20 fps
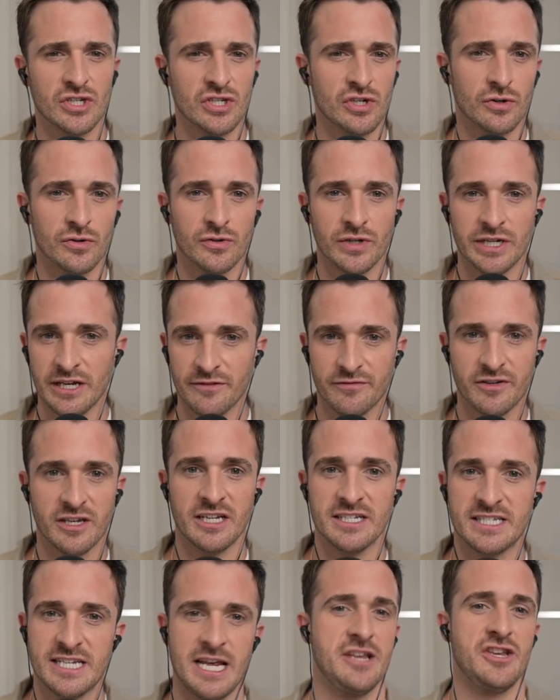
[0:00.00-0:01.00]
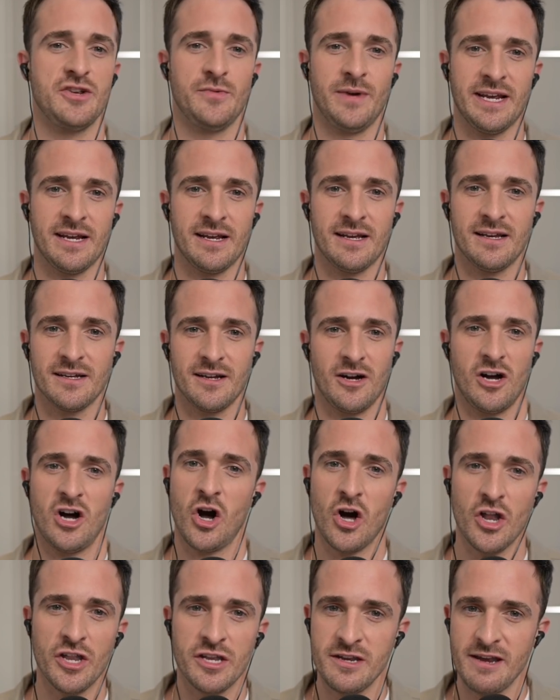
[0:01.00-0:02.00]
story of continuing
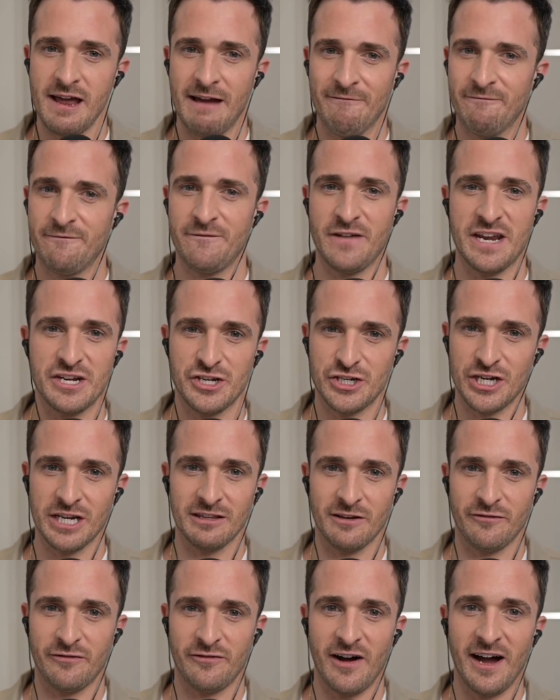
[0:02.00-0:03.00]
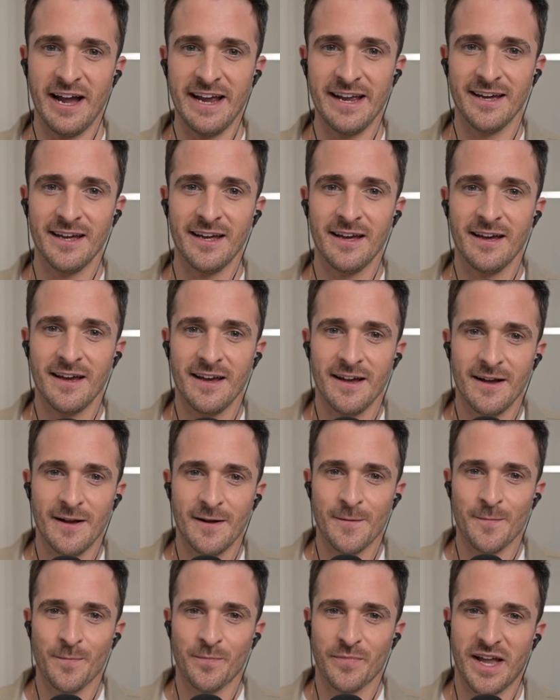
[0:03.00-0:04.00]
on and finishing the fight.
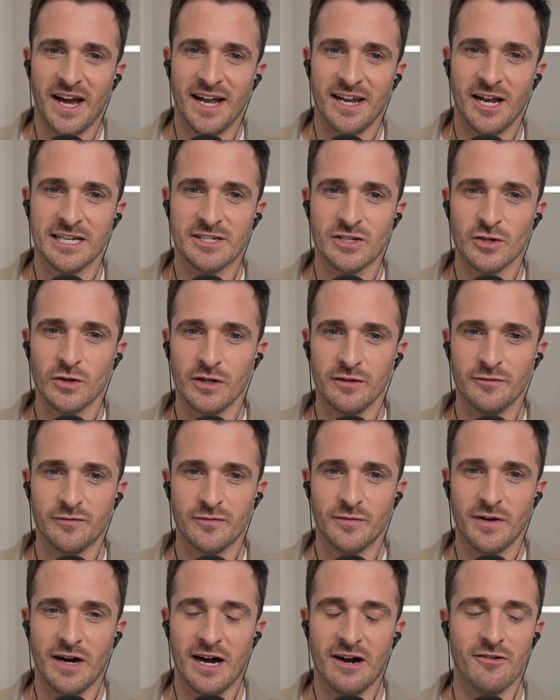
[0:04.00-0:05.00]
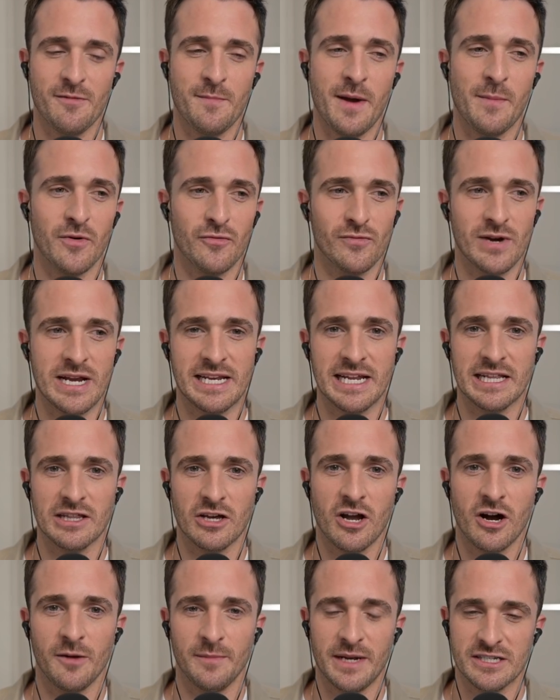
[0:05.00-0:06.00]
And I sort of, I remember reading the
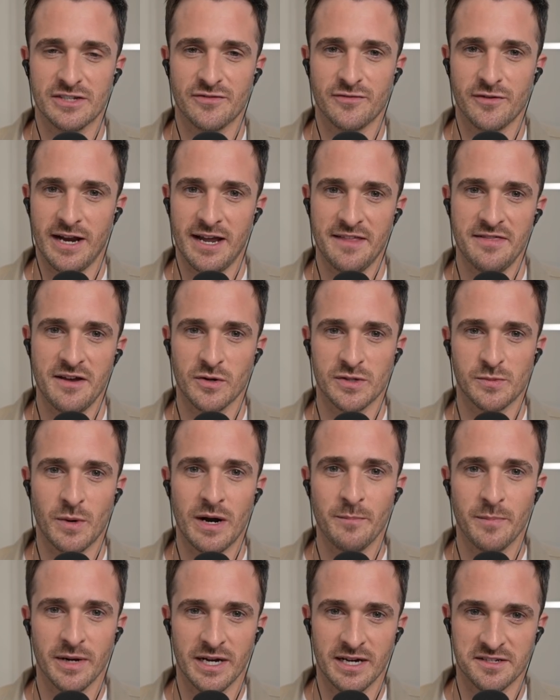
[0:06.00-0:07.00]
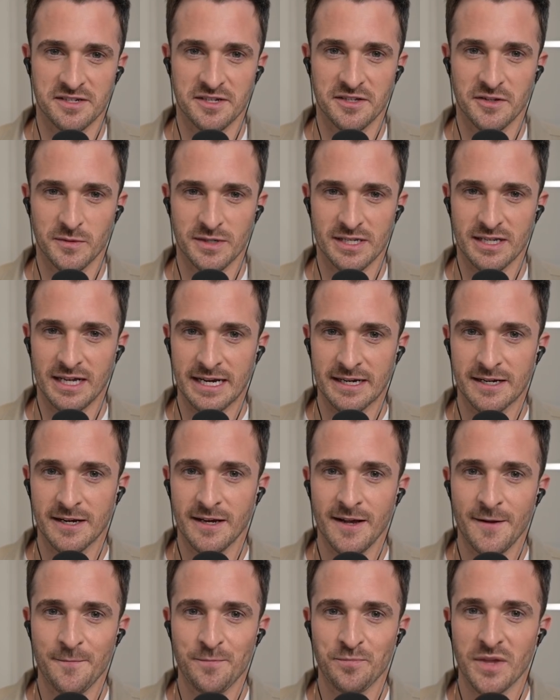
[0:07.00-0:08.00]
comments for it. And there was one person that was like,
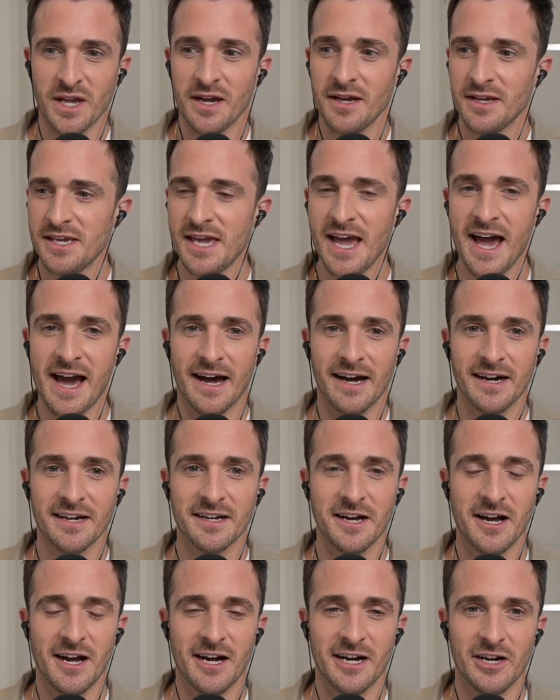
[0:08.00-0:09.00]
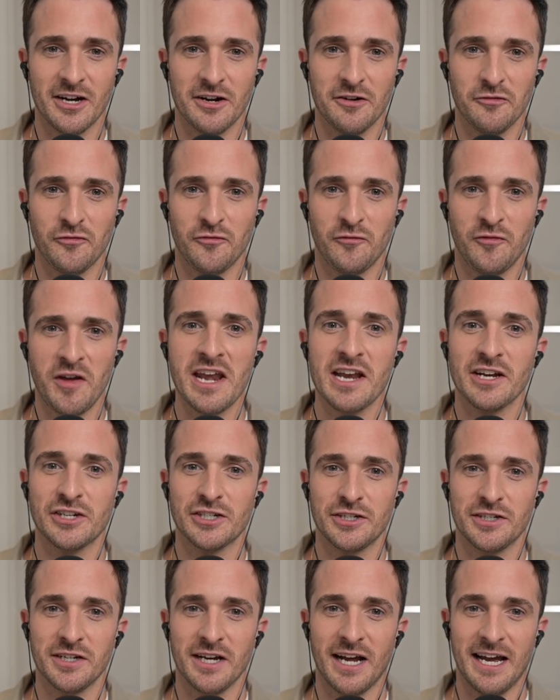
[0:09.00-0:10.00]
yeah, uh,
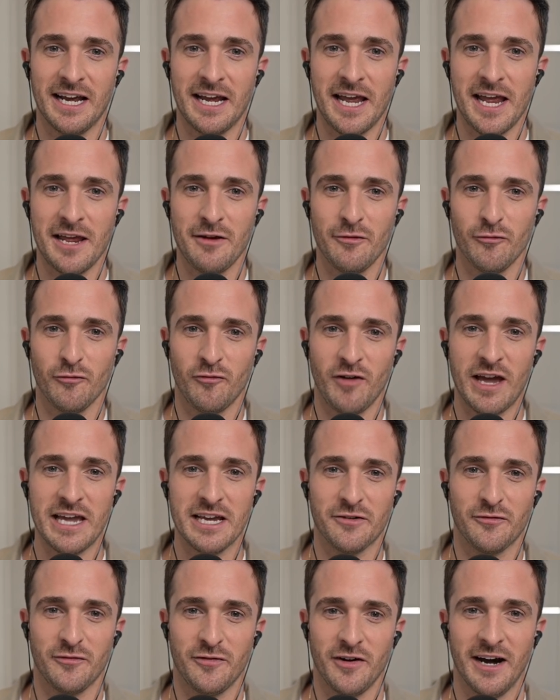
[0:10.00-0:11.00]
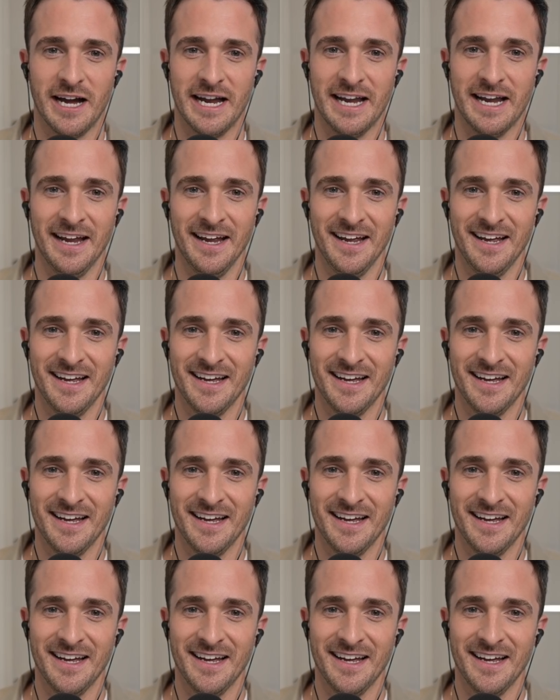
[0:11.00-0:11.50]
finish a fake fight